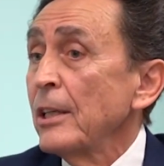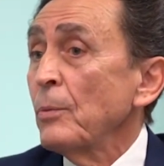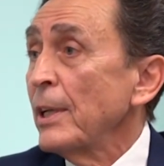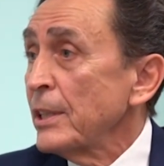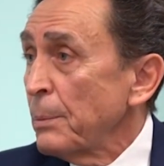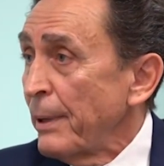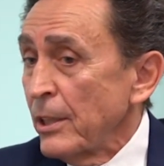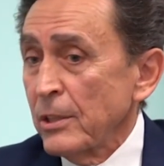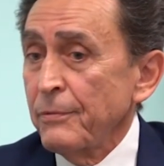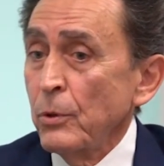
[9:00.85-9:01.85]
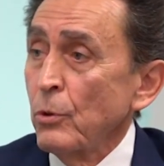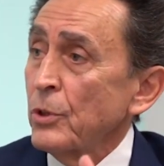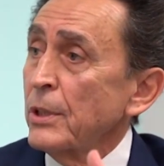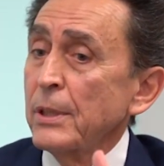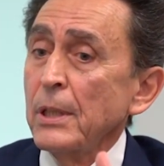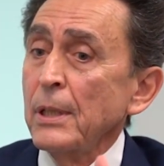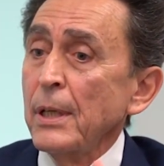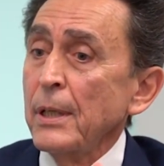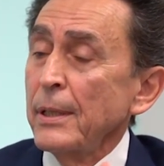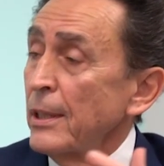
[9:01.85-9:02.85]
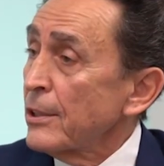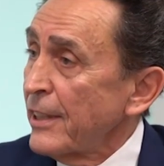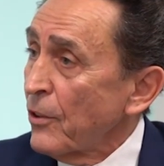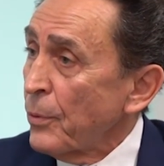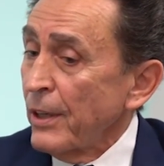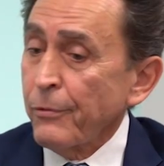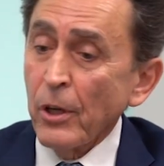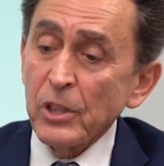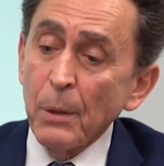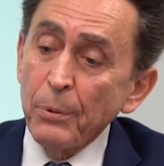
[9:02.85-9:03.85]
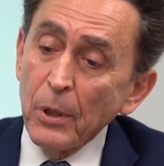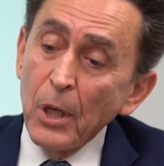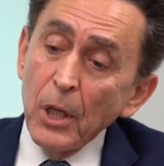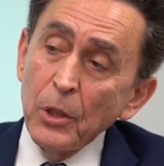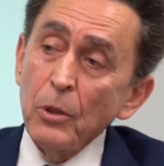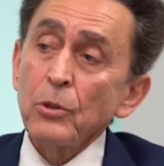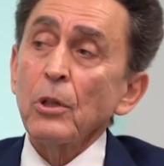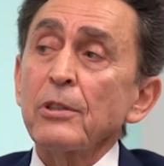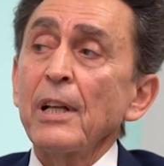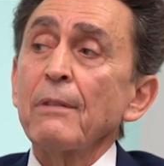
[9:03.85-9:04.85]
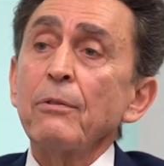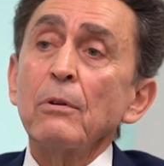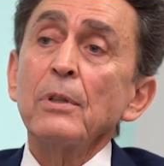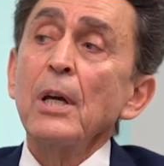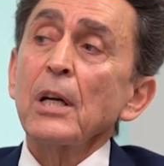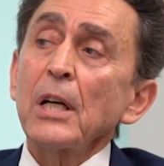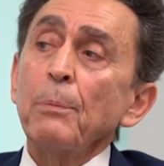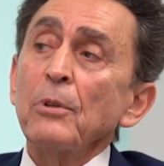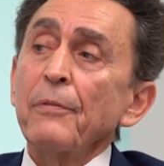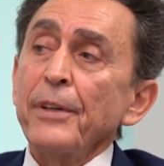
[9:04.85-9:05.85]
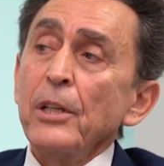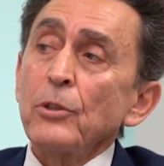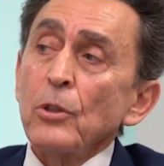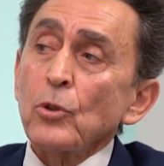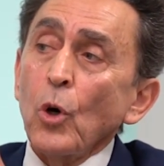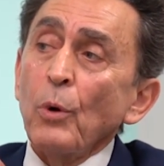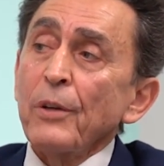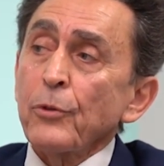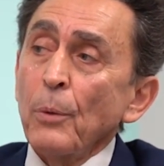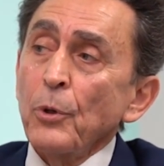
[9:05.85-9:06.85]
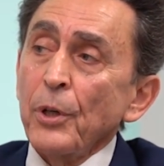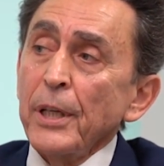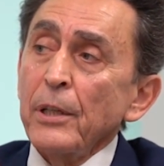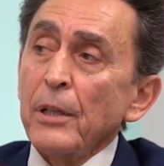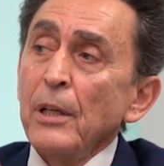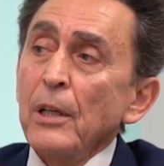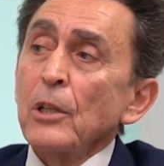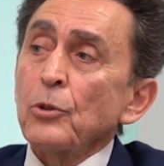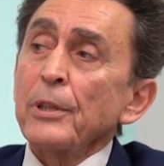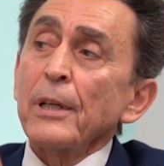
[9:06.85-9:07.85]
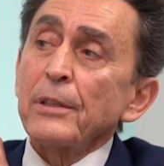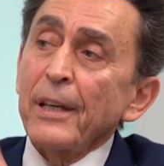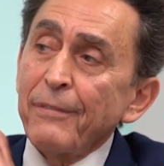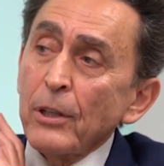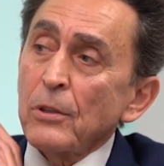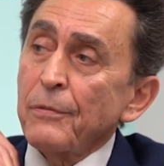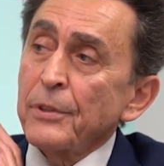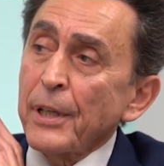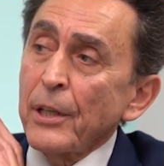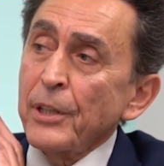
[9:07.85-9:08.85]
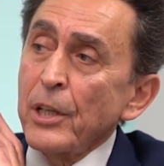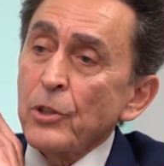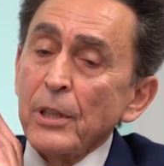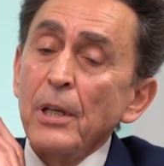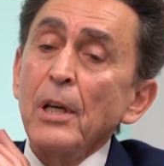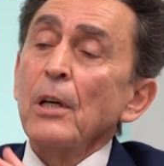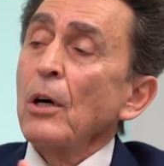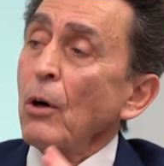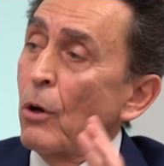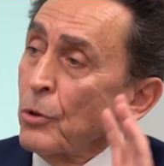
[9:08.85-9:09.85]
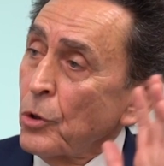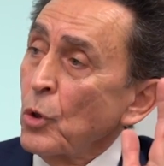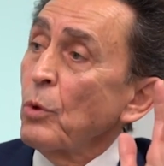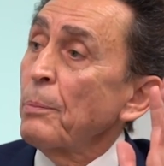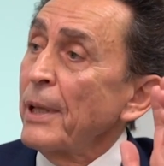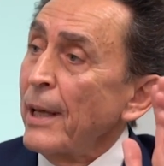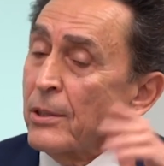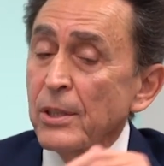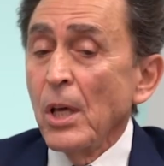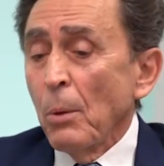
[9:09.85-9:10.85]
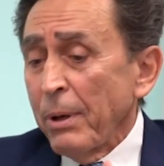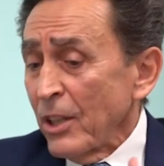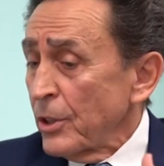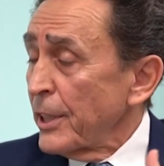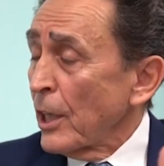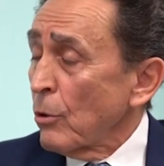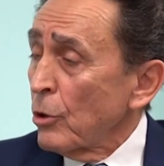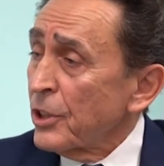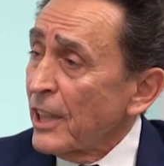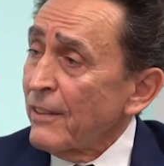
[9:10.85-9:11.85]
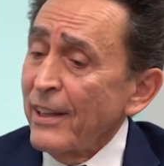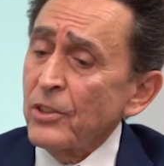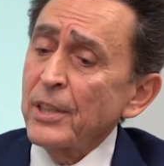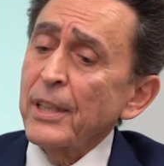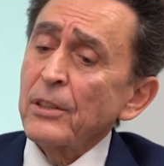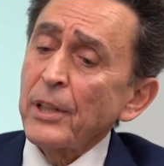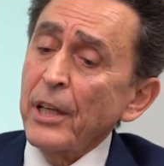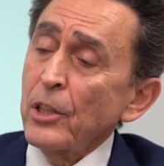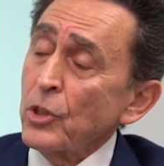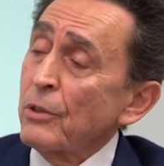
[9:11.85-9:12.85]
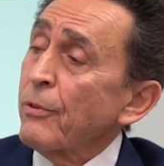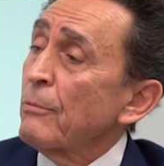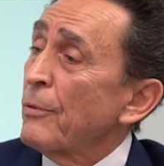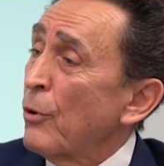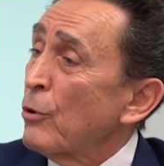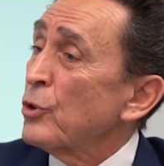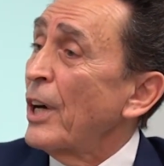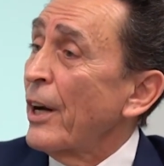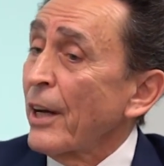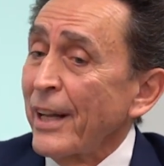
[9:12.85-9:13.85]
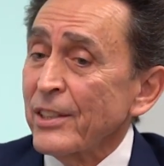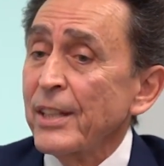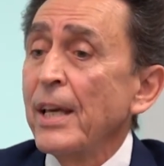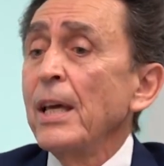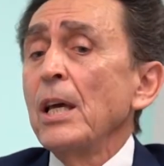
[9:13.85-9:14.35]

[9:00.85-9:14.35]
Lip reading: Well, it depends. If you use it in a safe way, for example, use cell phone a couple of inches away from your ear so that the effect of the radiation onto you will be less. Plus, the technology is advancing and the radiation from the phones are less.